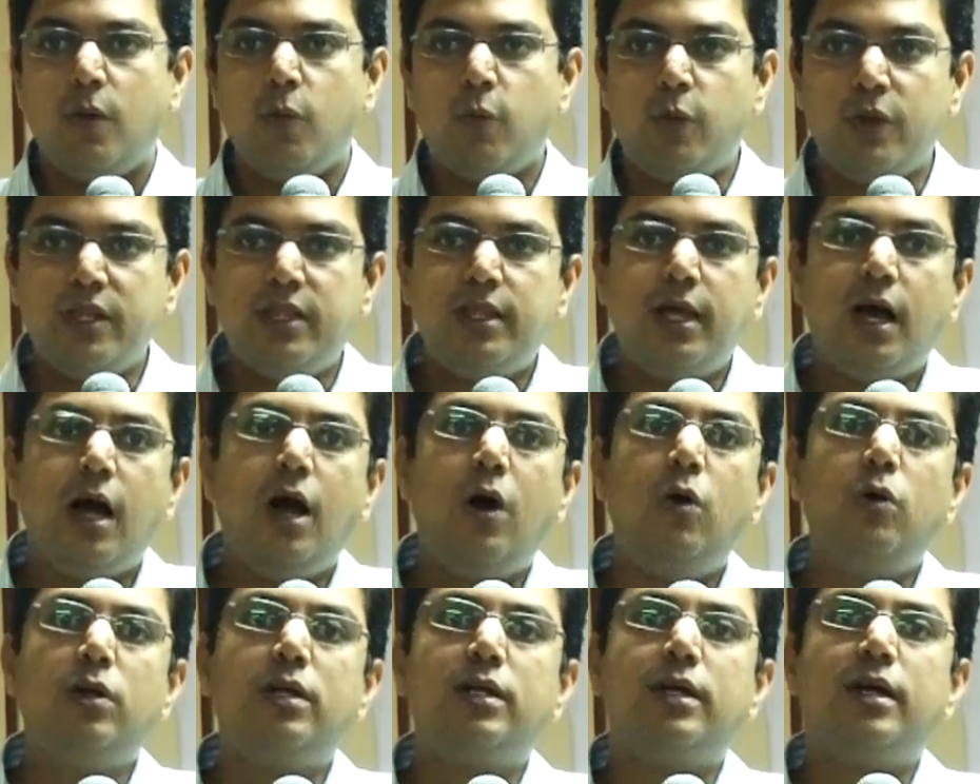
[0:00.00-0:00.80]

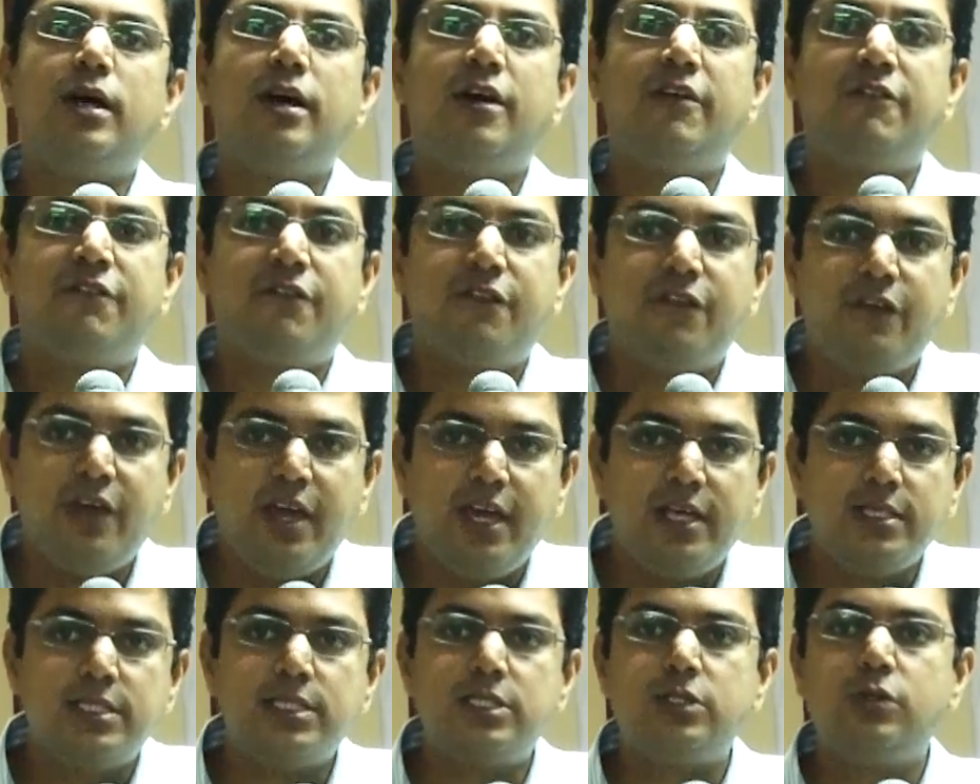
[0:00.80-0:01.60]
Without a
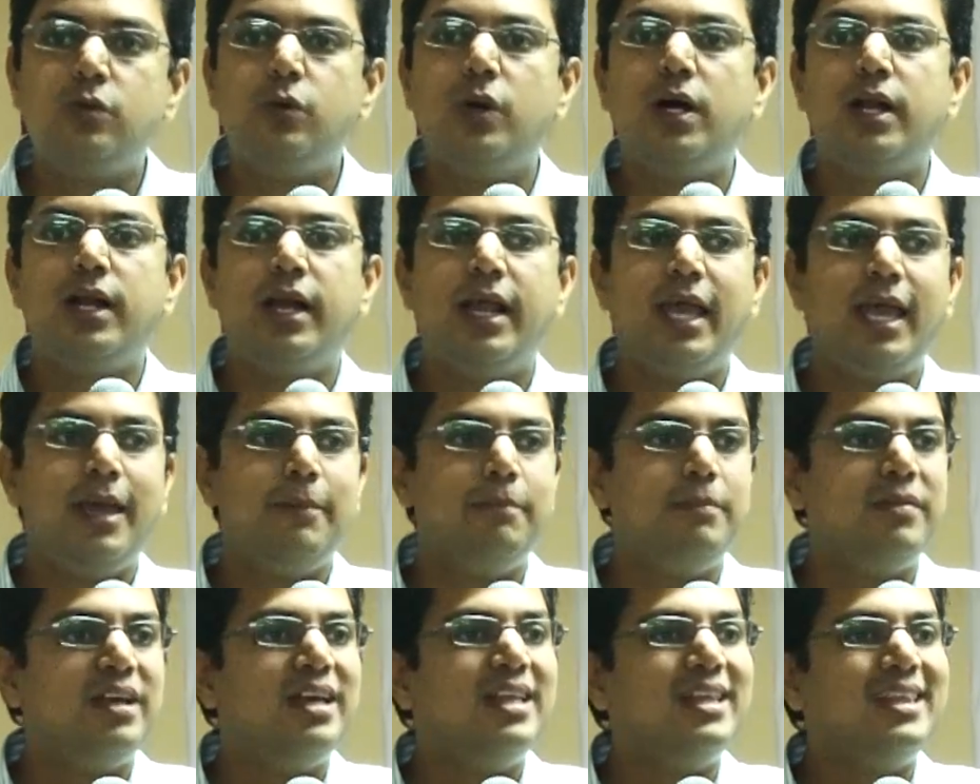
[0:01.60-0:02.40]
face to a
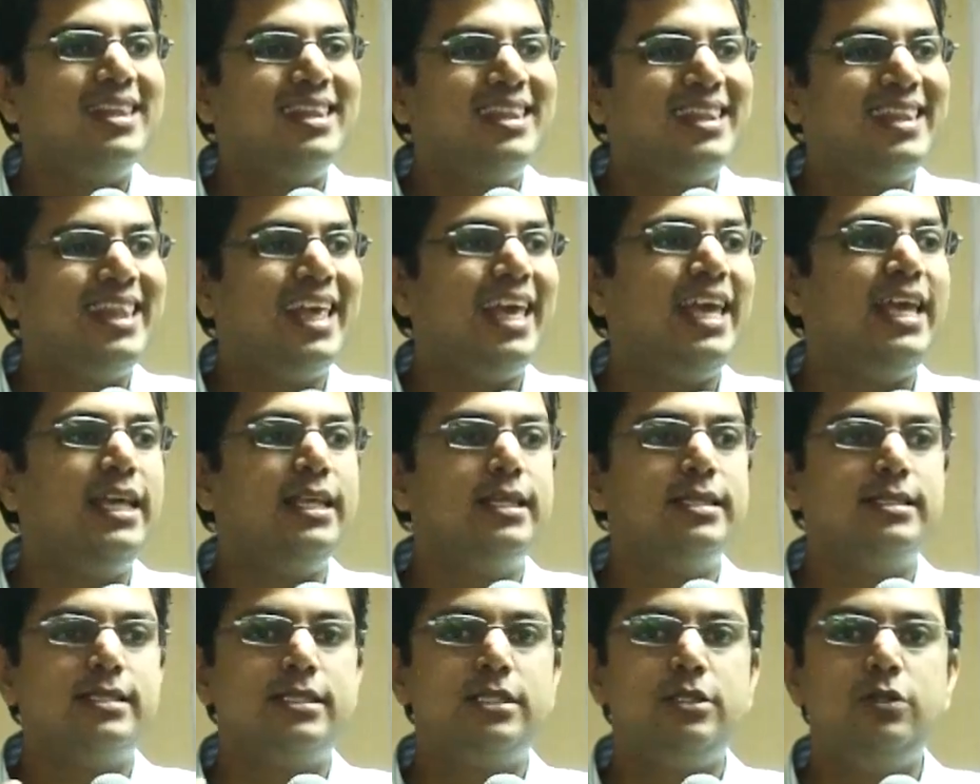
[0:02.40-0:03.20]
name,
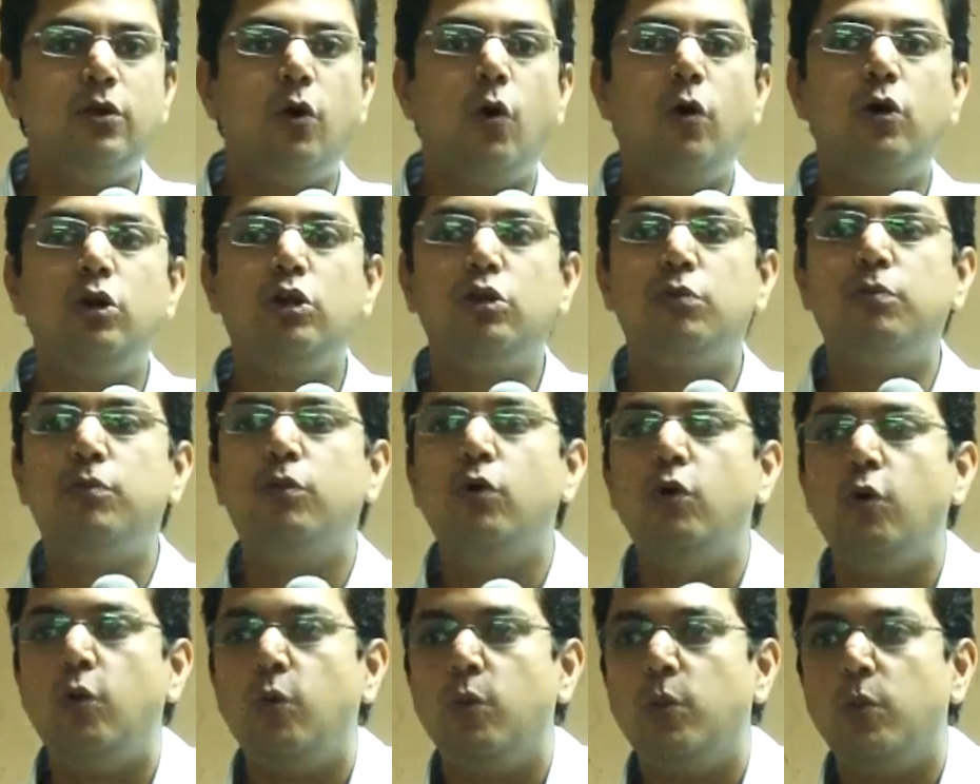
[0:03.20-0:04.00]
things don't
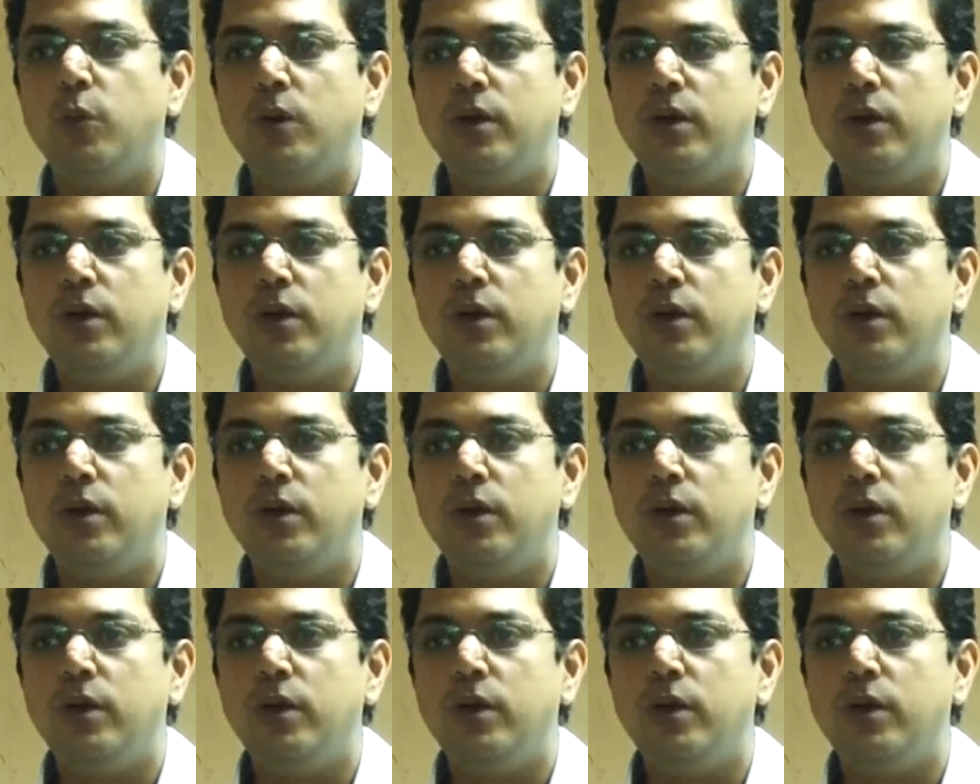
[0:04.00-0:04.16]
move.